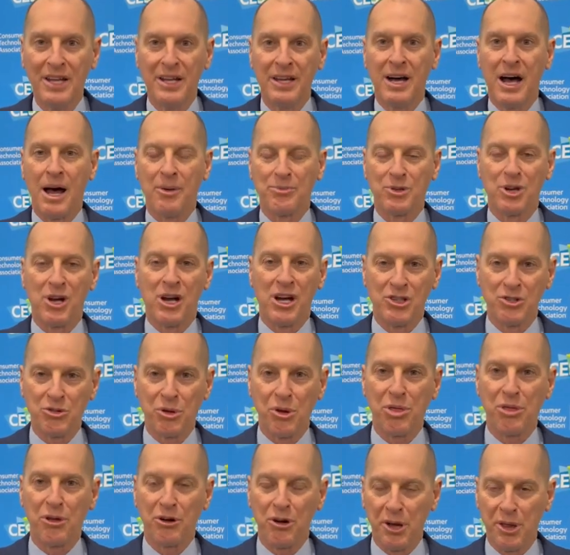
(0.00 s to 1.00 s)
Up to
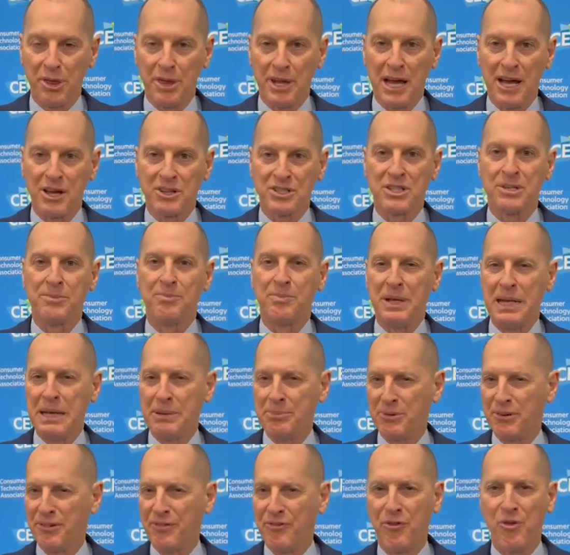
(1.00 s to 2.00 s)
130,000
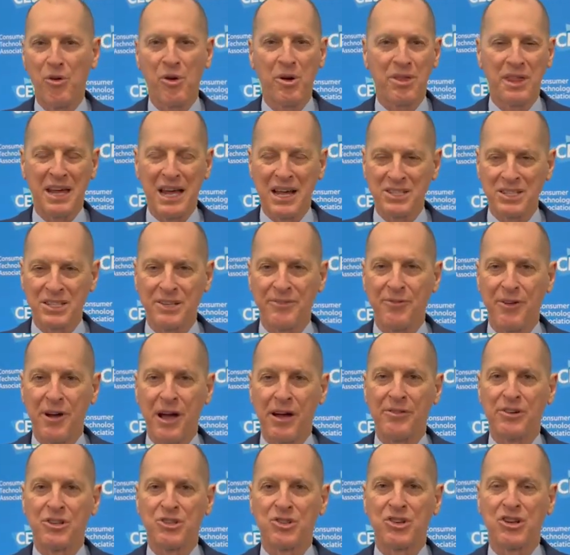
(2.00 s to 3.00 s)
people,
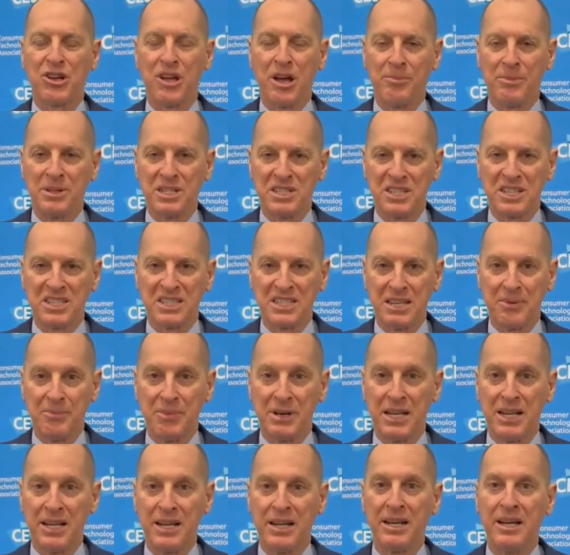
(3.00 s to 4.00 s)
4,500 companies
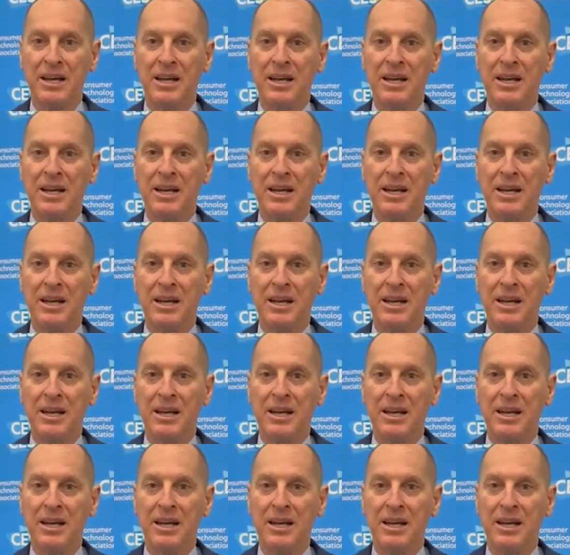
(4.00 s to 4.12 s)
exhibiting,